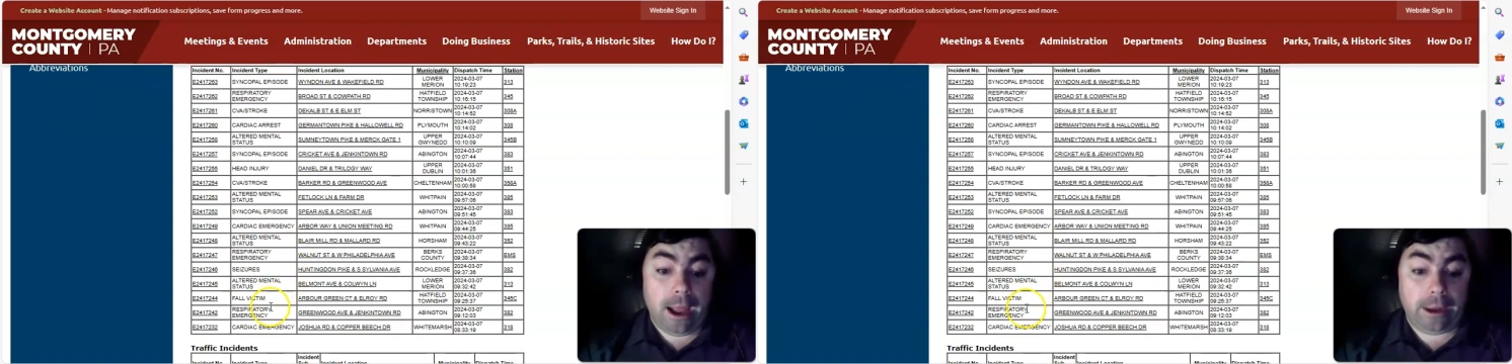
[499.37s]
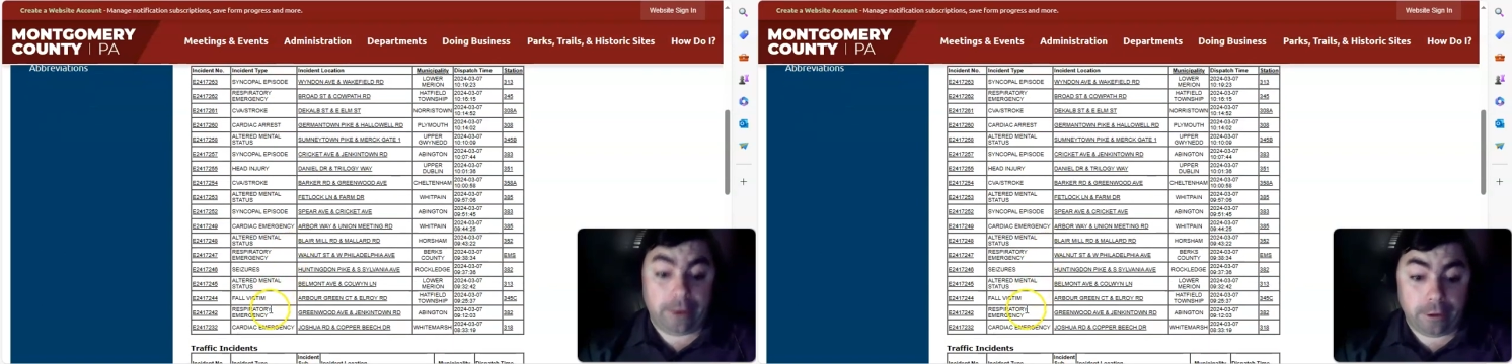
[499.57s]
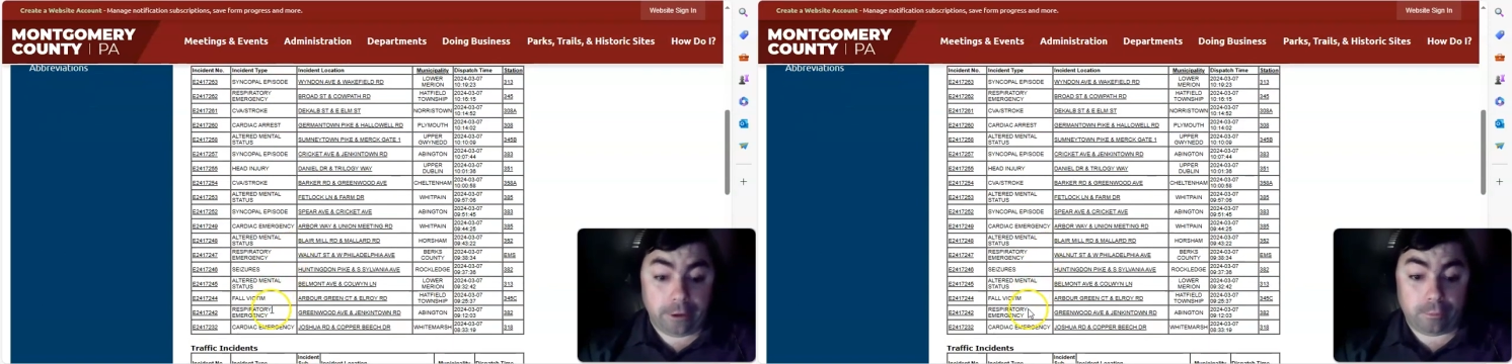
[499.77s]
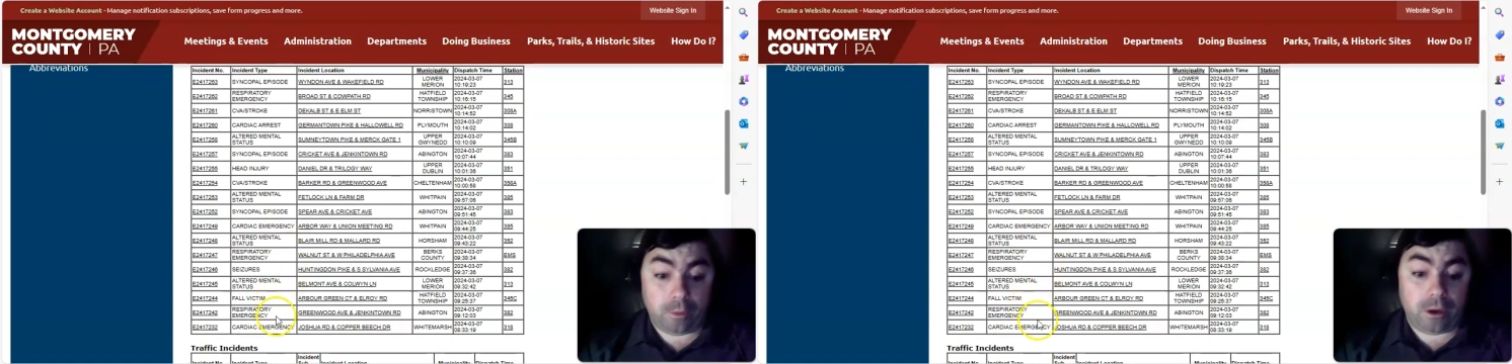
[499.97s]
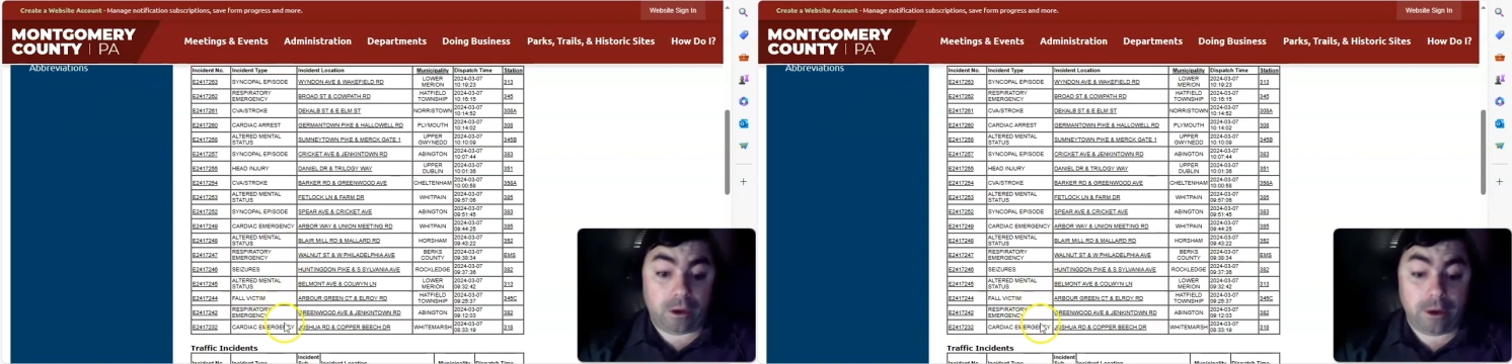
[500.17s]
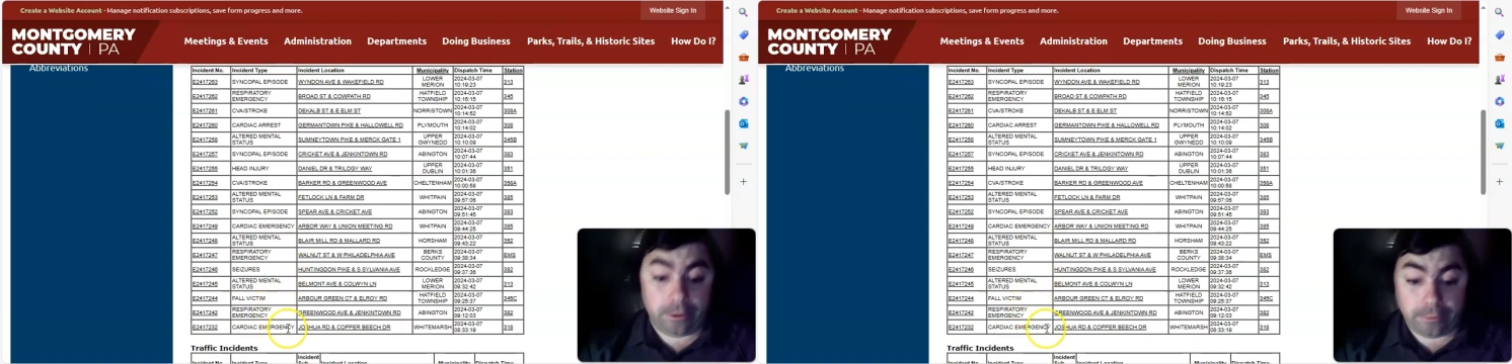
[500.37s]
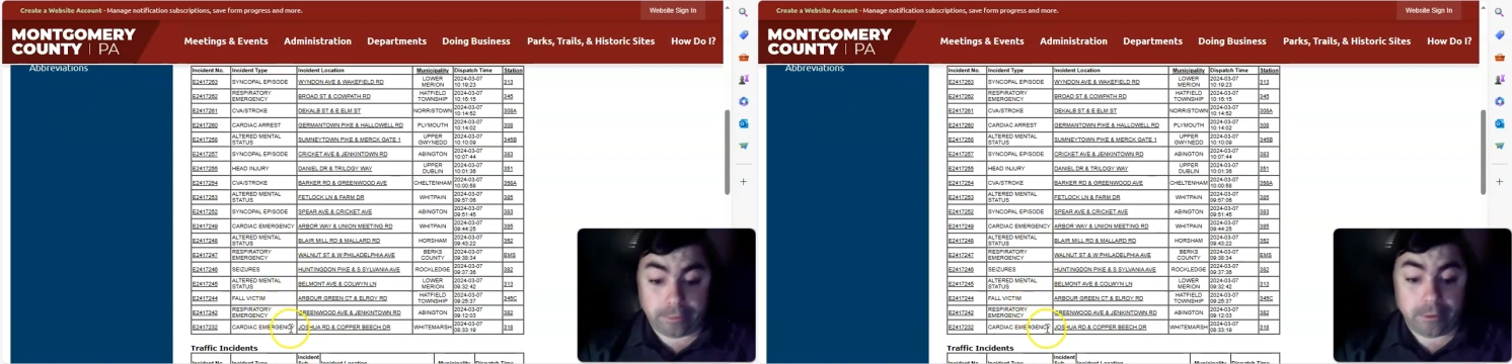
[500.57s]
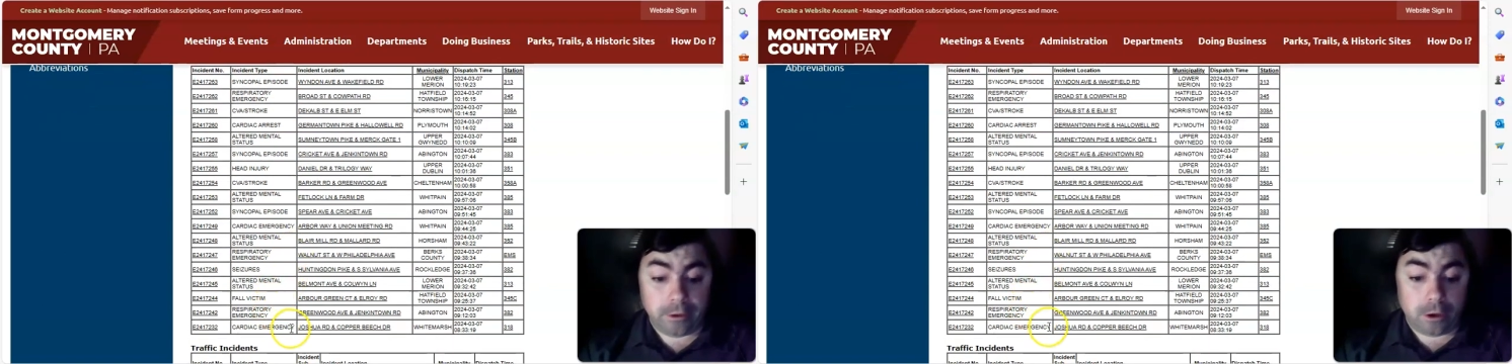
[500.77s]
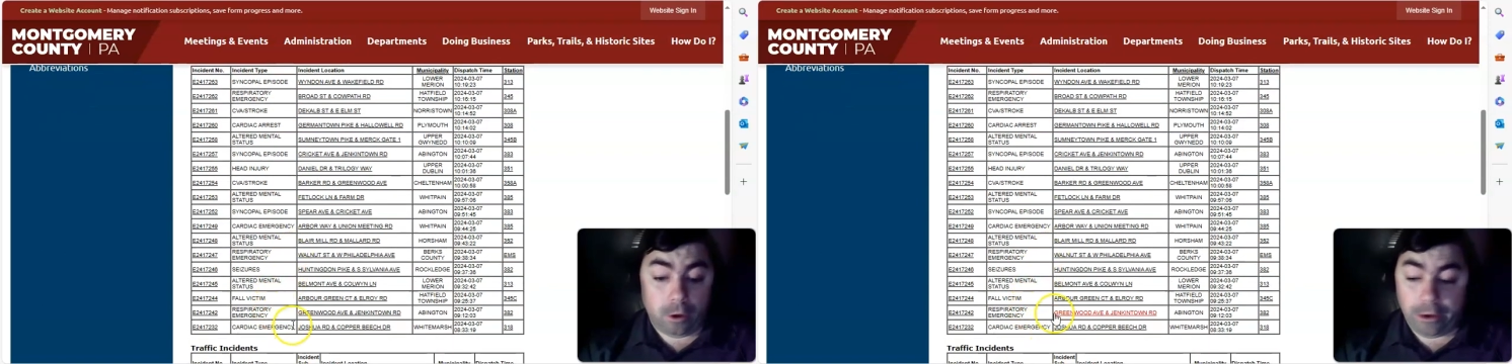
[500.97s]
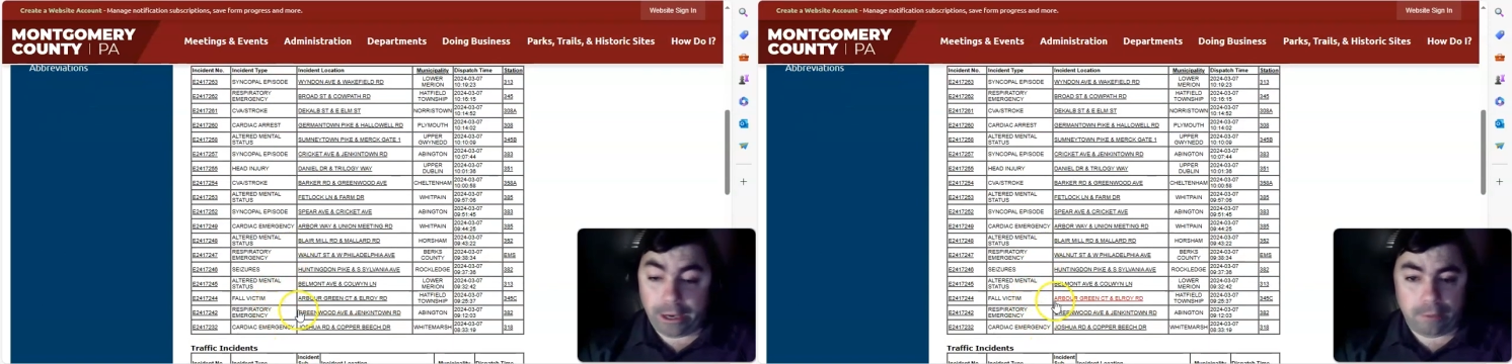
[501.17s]
another one, another
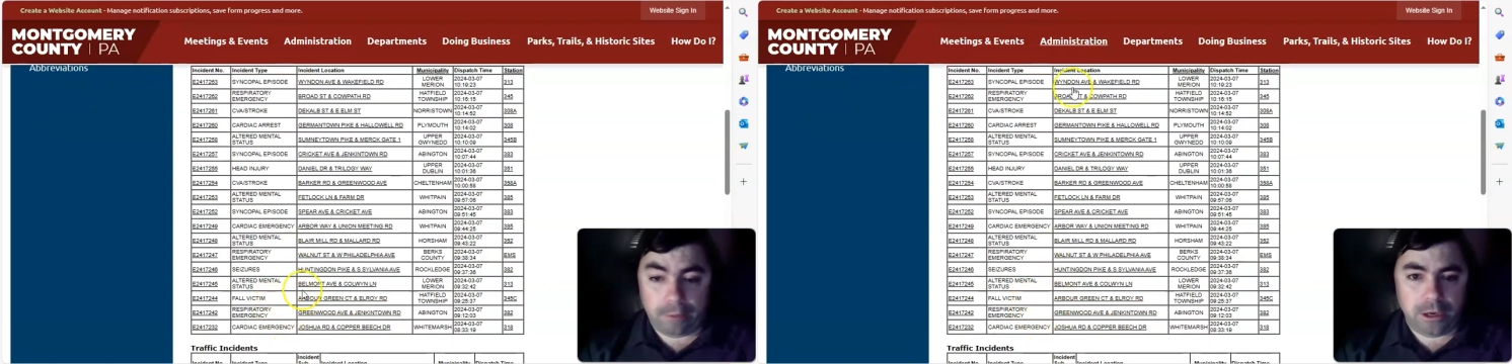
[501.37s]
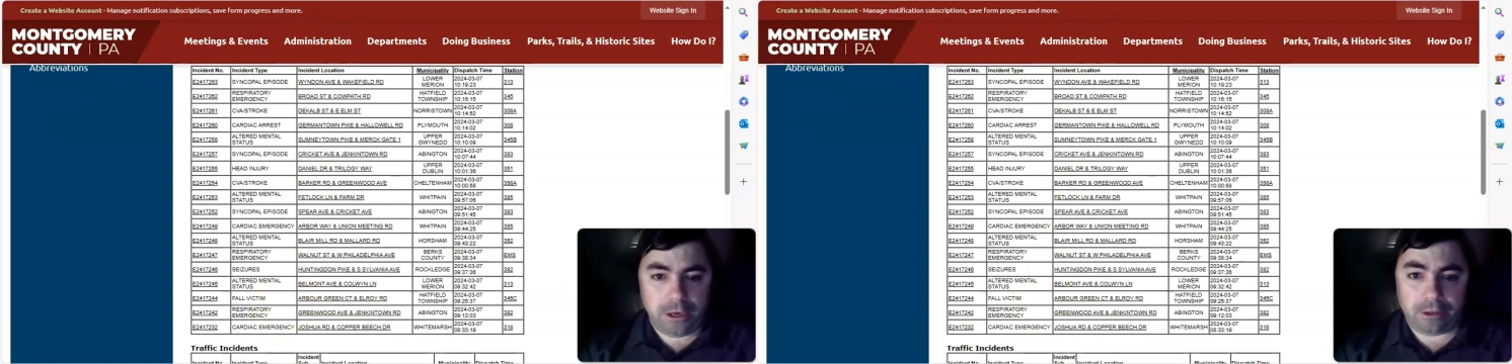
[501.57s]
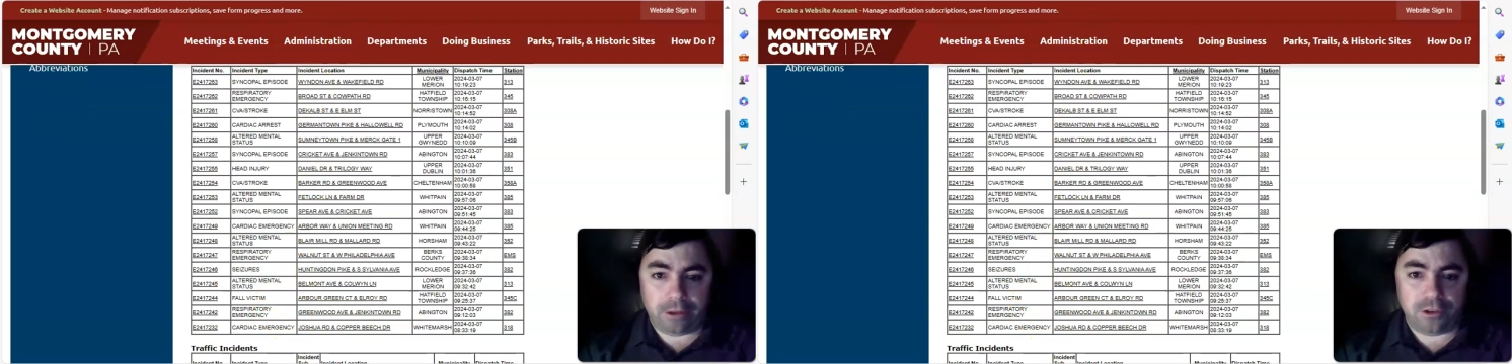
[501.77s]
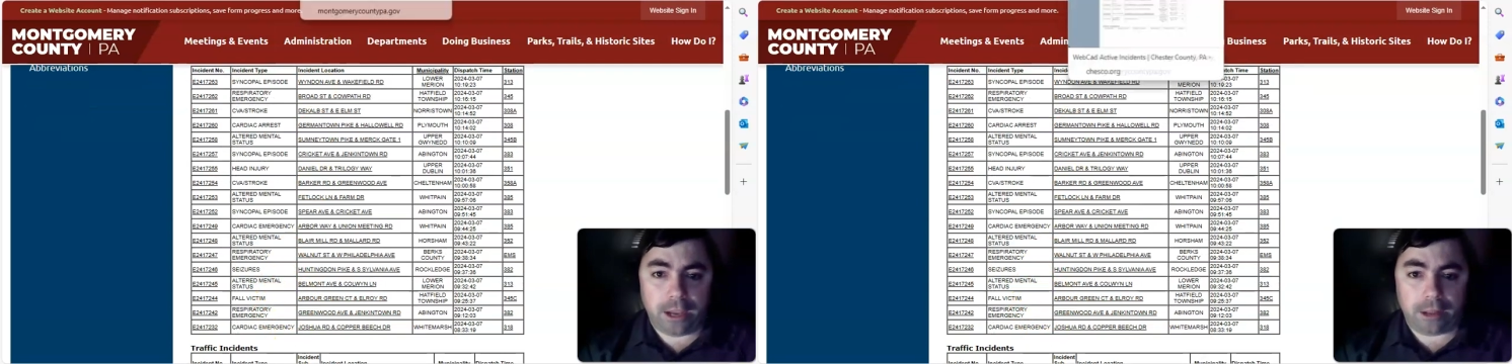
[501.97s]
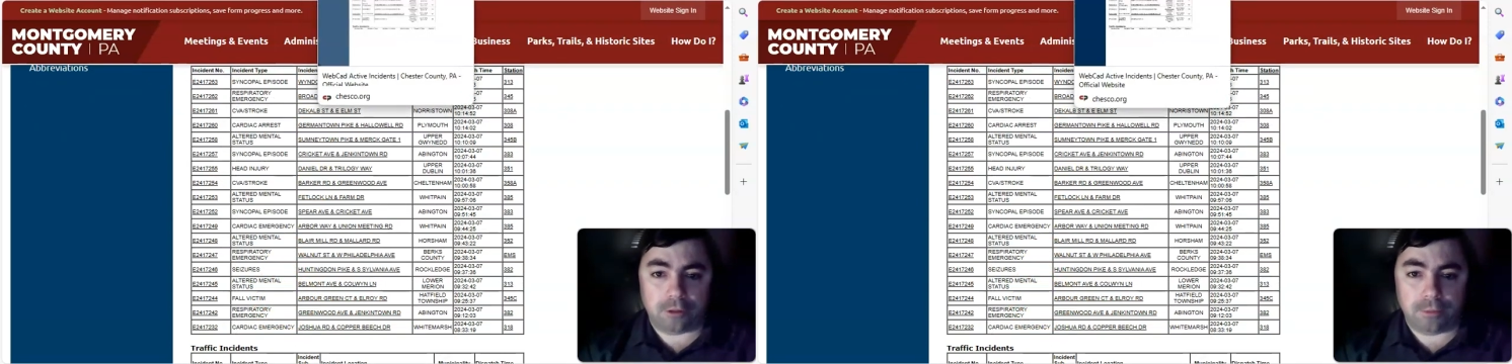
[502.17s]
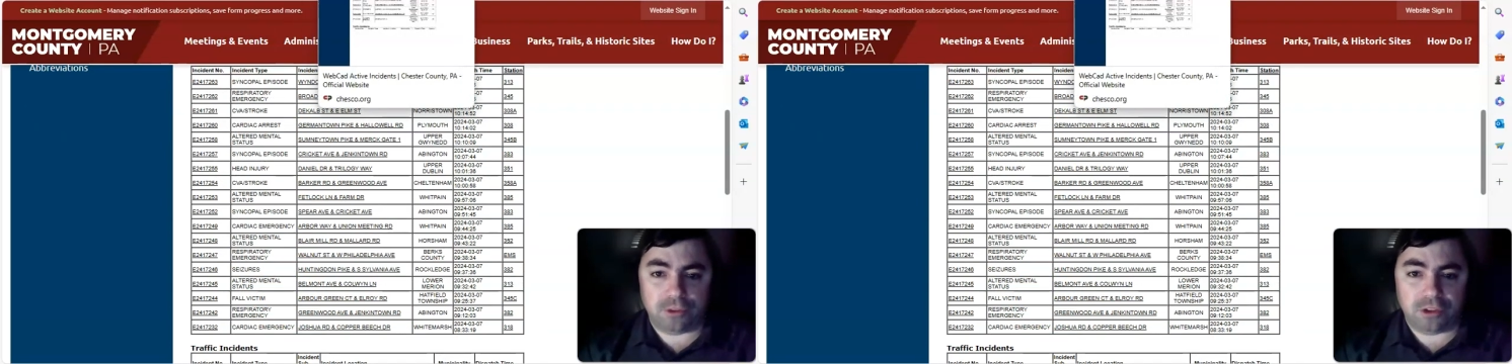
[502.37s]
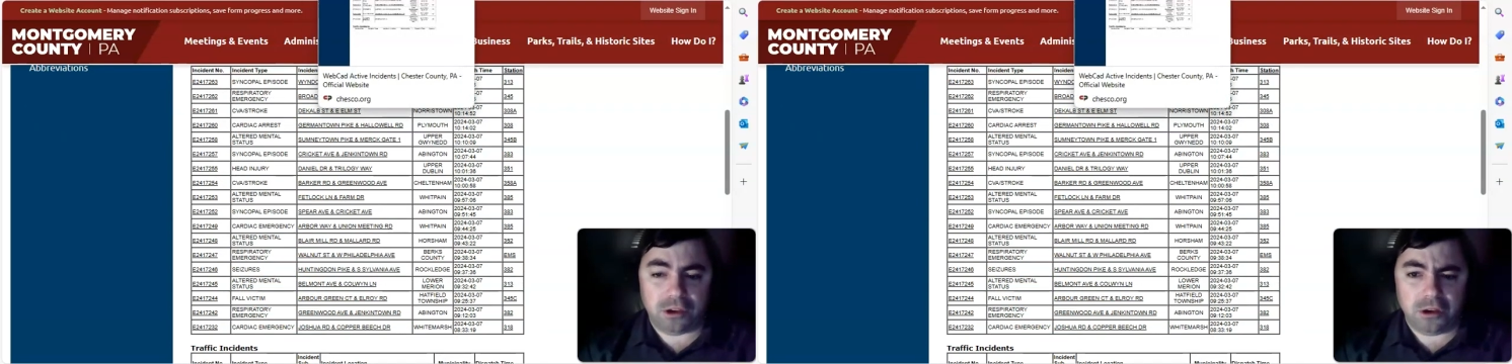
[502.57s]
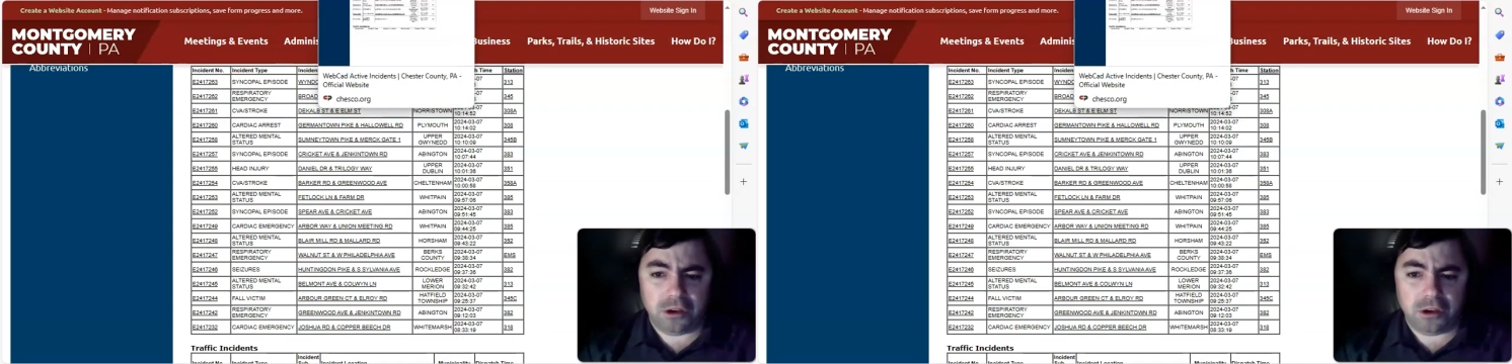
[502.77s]
cardiac. Yikes, yeah, it's busy.